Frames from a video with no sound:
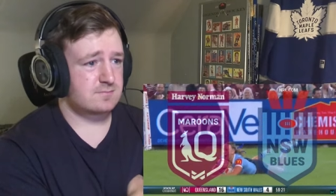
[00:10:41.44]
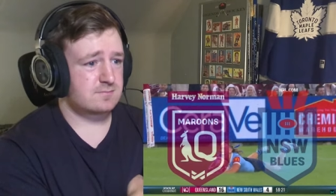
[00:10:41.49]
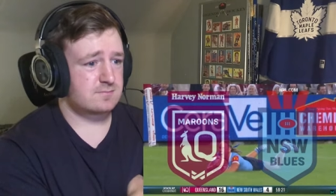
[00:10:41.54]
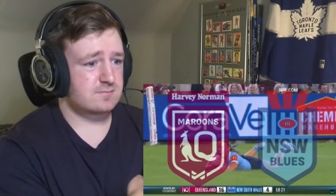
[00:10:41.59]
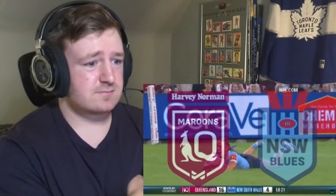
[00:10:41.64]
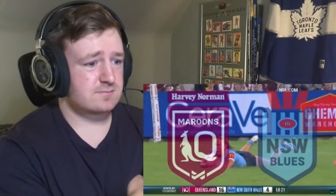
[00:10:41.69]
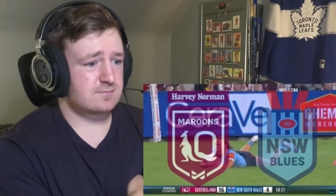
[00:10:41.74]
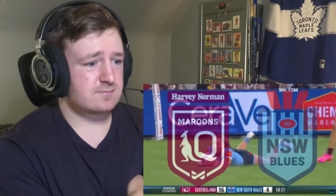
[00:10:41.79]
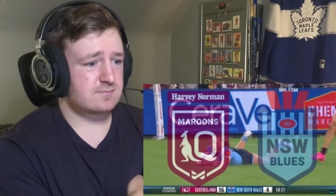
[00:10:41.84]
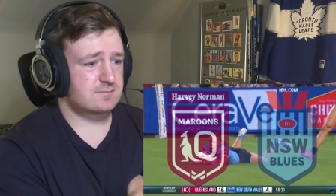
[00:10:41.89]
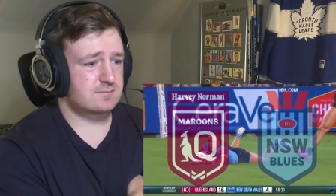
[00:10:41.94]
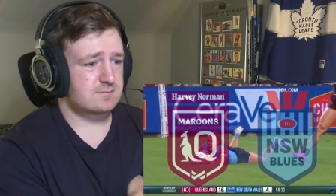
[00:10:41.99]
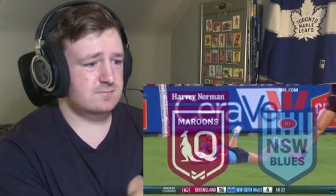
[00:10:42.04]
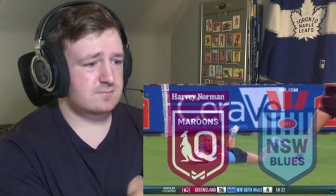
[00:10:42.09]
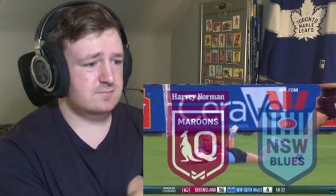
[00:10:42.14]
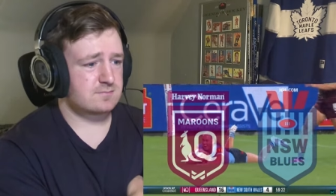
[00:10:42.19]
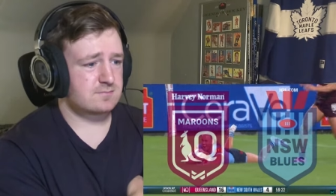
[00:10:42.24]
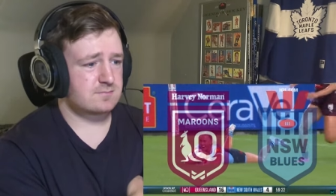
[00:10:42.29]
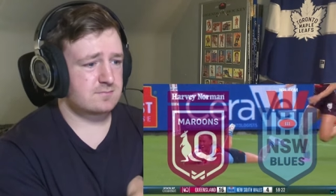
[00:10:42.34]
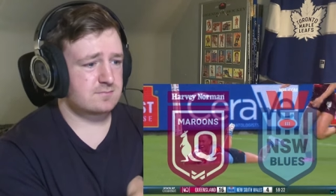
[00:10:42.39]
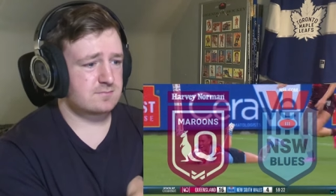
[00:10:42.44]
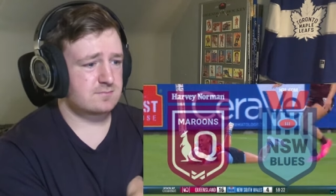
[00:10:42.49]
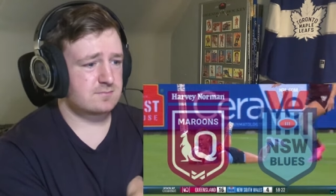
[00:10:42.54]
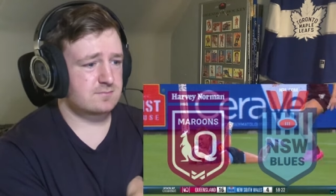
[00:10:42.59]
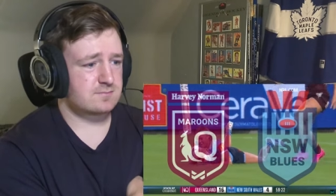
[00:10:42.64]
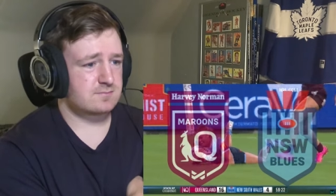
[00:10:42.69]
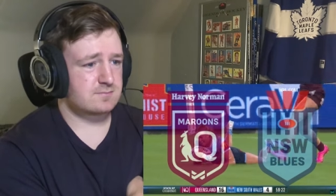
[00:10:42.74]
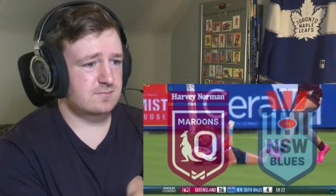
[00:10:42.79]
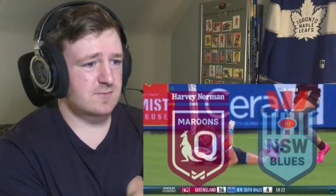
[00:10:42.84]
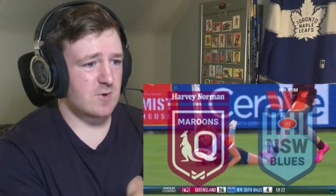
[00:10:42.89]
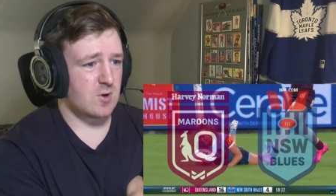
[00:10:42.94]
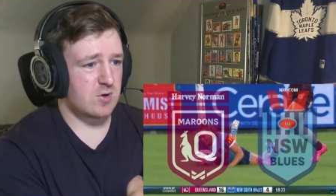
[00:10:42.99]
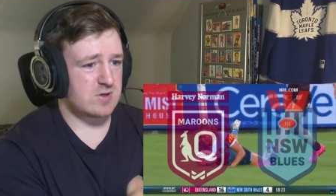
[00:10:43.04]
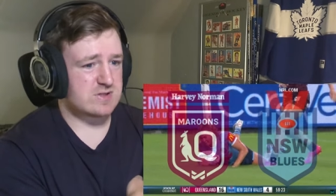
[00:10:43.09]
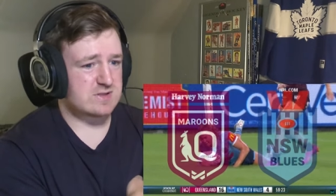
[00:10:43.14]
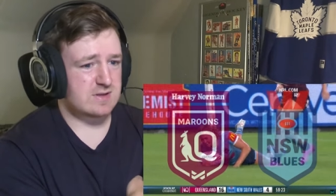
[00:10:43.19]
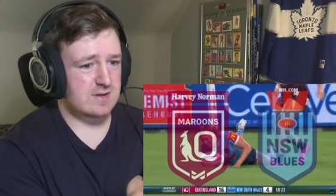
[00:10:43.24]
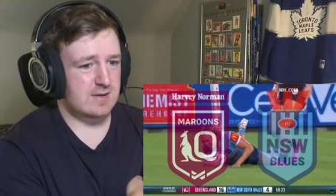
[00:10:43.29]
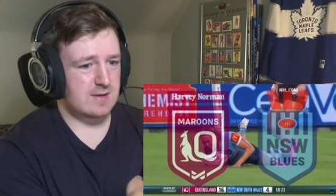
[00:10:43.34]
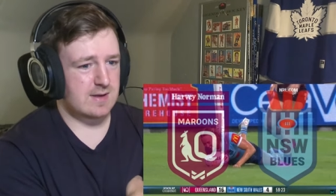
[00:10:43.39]
10 minutes left to go. Oh,
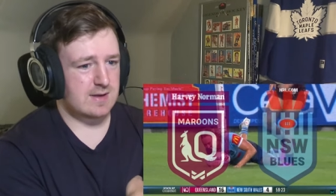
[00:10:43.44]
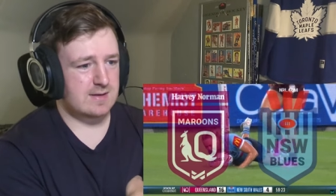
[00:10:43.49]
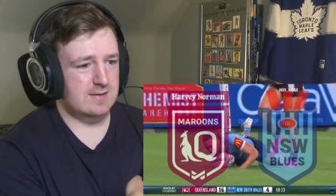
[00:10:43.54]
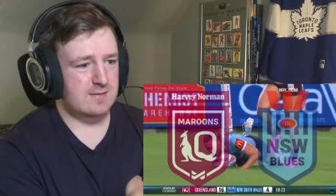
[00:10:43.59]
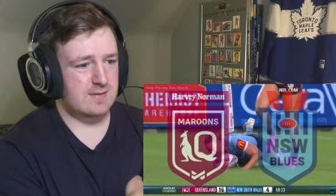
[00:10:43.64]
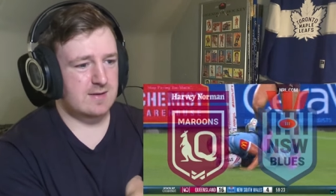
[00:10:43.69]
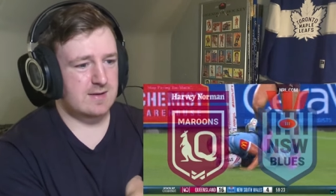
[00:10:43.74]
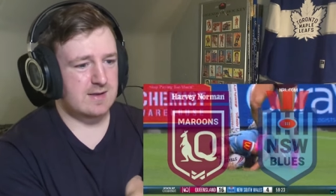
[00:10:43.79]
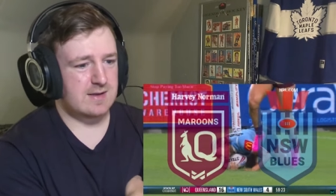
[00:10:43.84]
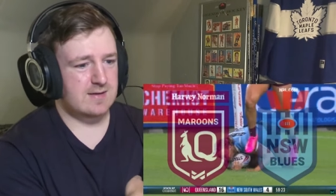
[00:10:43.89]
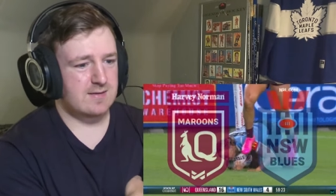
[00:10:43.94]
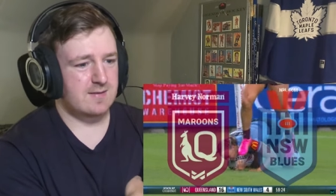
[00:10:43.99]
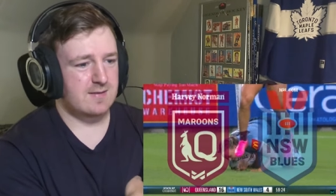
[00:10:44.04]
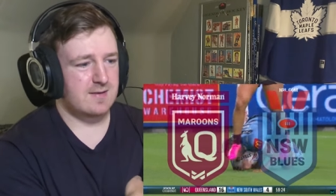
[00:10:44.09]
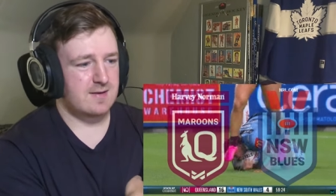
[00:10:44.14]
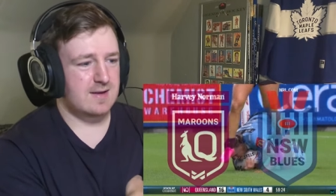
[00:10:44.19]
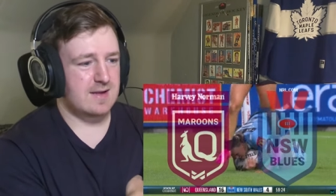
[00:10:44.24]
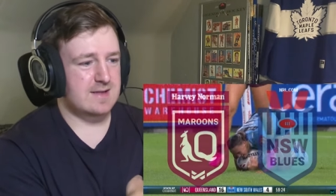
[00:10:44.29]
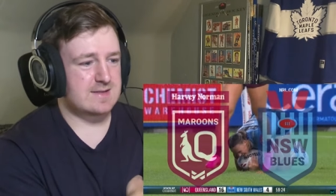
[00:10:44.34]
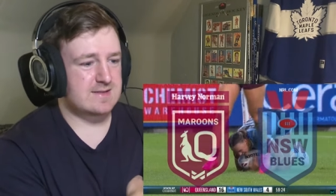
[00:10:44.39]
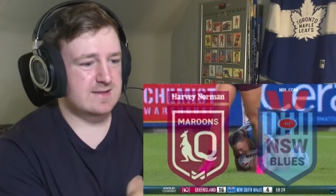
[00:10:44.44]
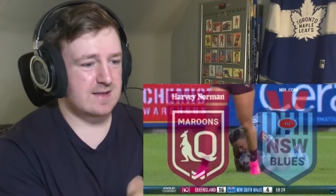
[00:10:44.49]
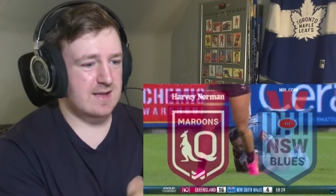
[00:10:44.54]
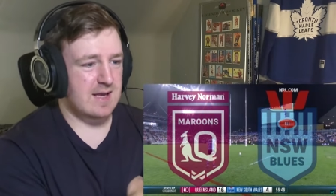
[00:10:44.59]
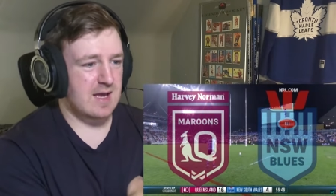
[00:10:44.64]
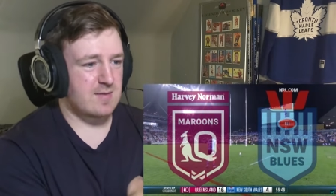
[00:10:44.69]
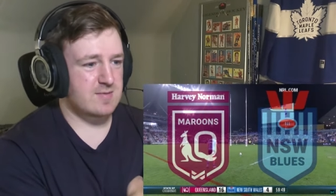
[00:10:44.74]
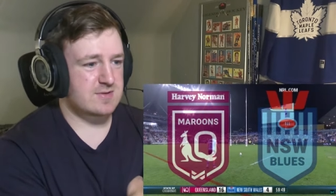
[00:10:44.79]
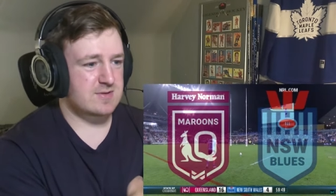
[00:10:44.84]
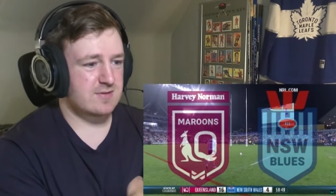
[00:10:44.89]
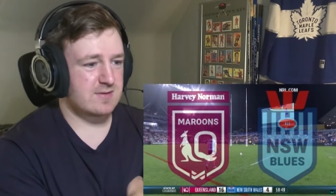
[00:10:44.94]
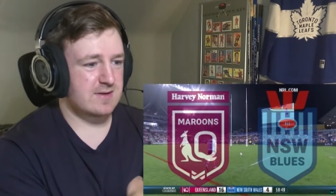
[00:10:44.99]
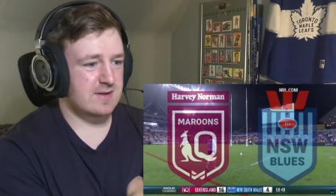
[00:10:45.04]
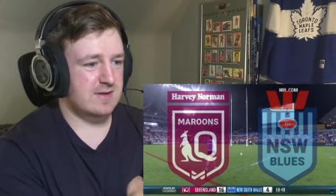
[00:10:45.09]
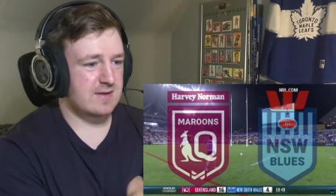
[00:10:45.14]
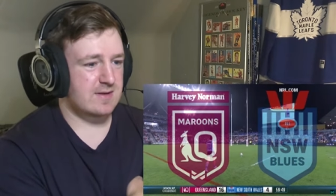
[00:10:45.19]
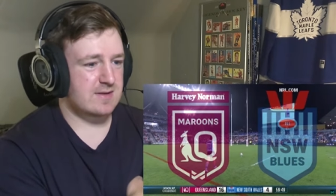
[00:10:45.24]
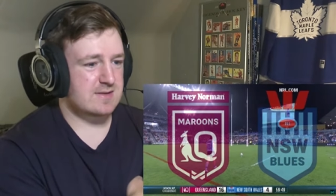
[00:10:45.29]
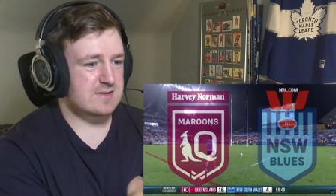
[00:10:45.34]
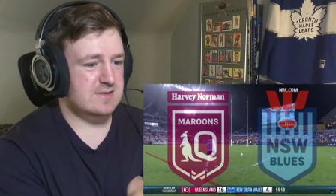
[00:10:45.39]
it's like absolutely
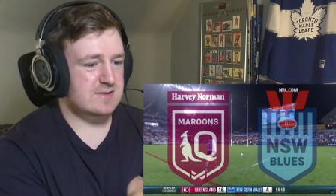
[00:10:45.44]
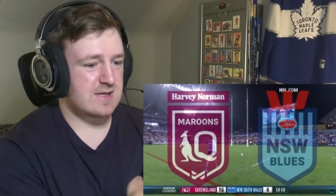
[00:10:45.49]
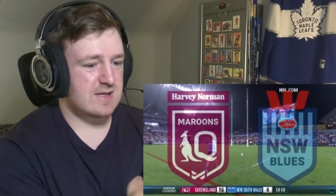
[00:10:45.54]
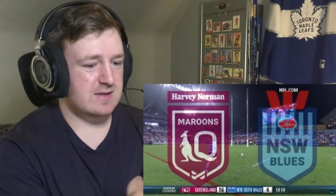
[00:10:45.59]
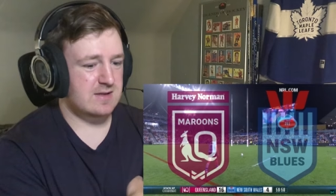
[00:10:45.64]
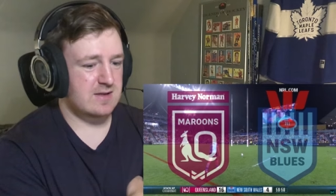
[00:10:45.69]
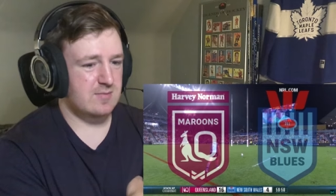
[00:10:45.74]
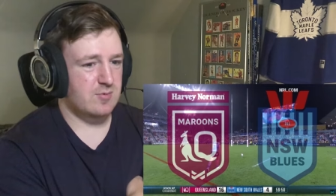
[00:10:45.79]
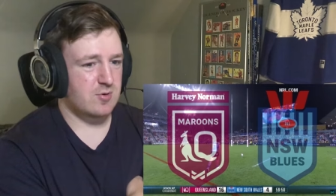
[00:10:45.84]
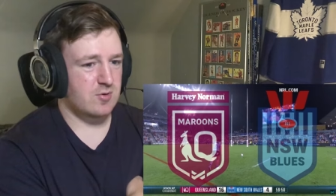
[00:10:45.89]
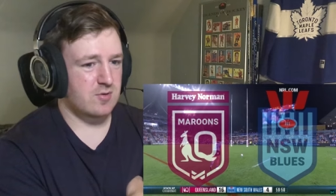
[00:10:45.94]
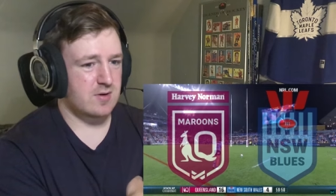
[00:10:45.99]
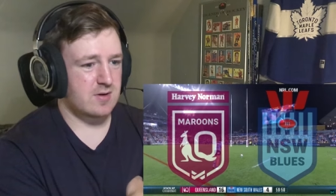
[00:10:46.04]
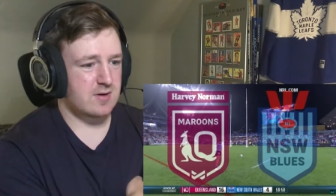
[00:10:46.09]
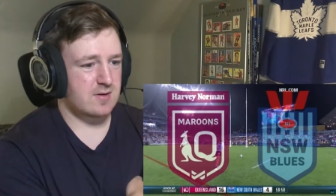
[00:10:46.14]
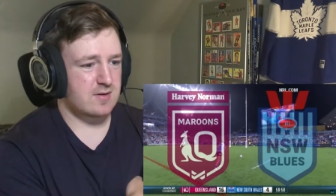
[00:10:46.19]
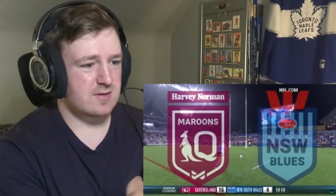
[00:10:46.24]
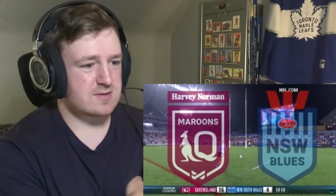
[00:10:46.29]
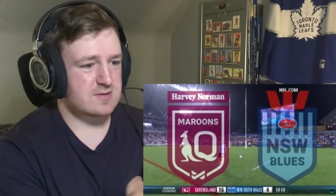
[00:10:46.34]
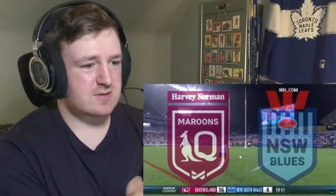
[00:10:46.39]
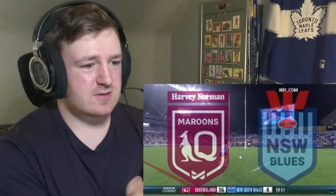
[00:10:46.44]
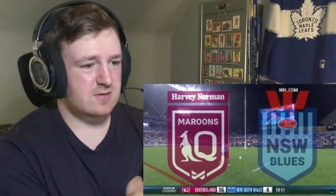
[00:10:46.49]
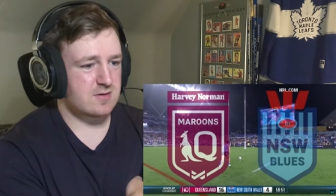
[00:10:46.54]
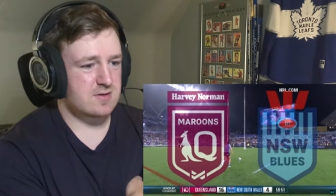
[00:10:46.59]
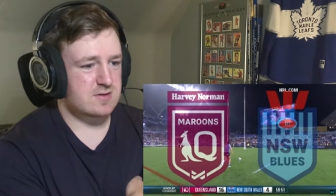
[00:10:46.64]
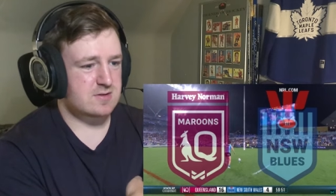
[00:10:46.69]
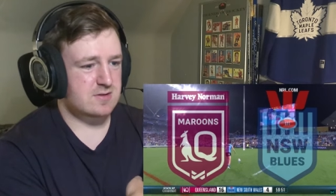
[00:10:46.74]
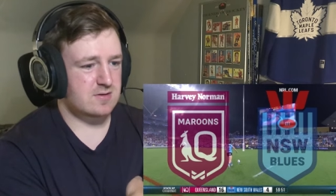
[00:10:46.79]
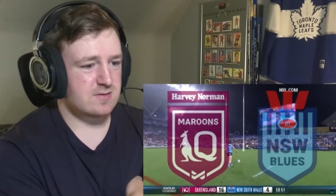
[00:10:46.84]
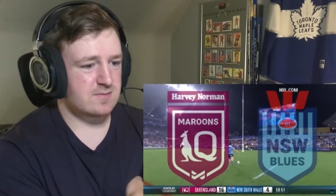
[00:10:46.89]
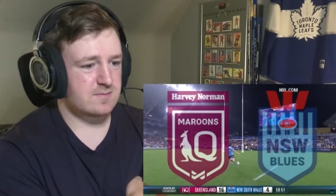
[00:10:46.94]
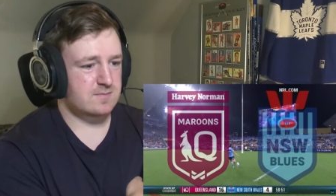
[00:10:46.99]
insanely poor. That's crazy.